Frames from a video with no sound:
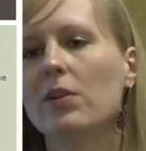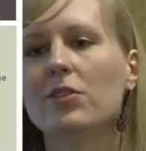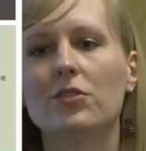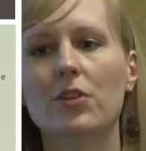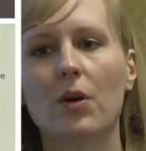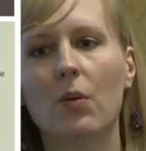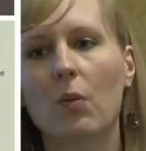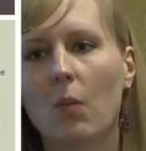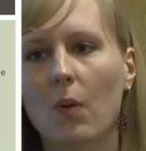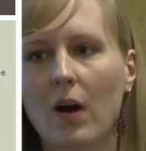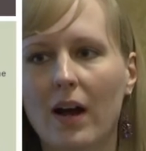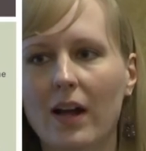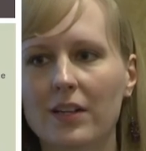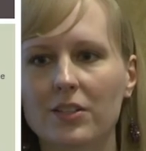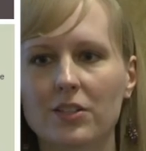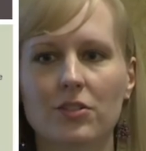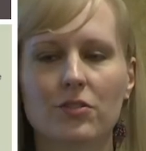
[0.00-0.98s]
We don't
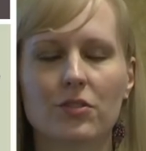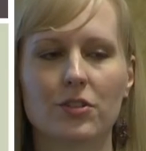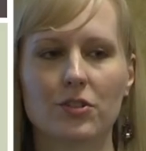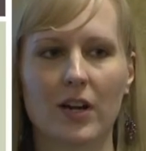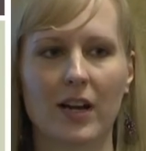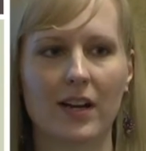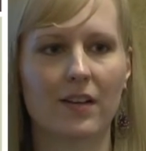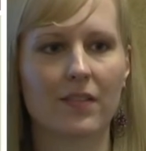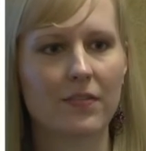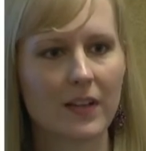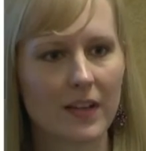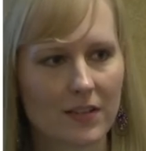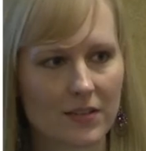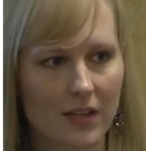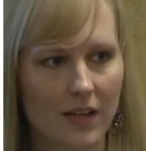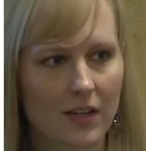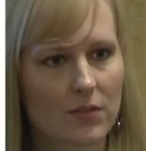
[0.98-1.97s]
want you to try to
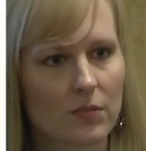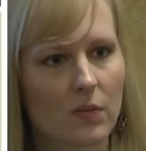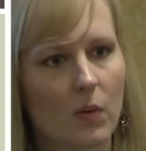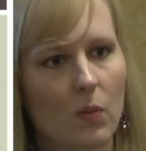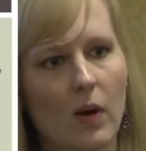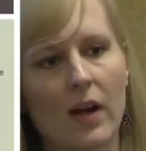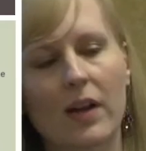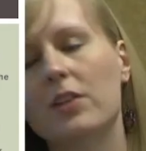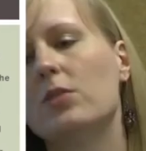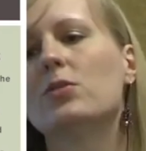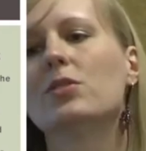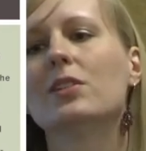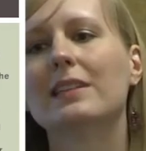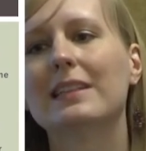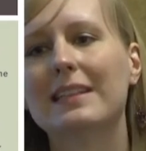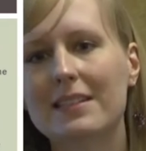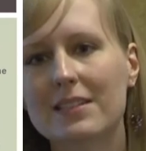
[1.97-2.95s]
fix us. We want you
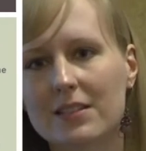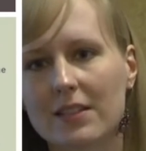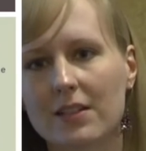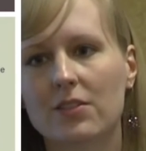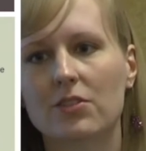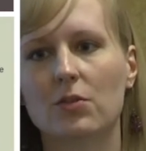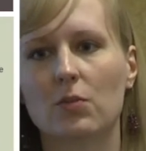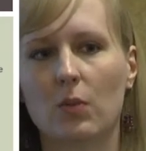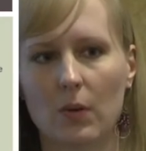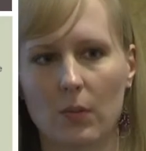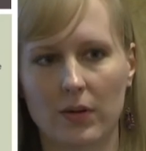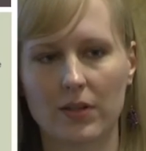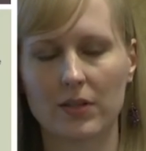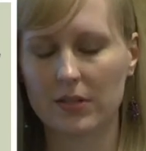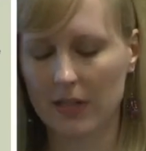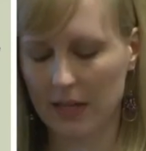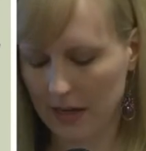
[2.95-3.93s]
to listen to what
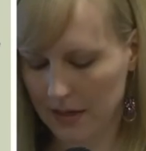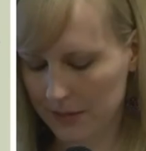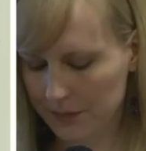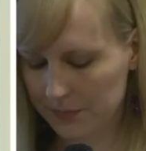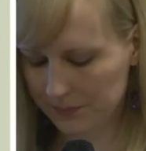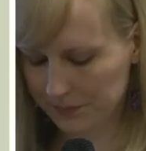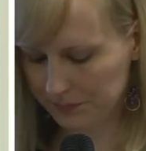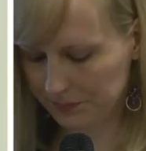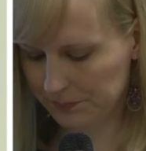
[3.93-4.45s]
we're saying.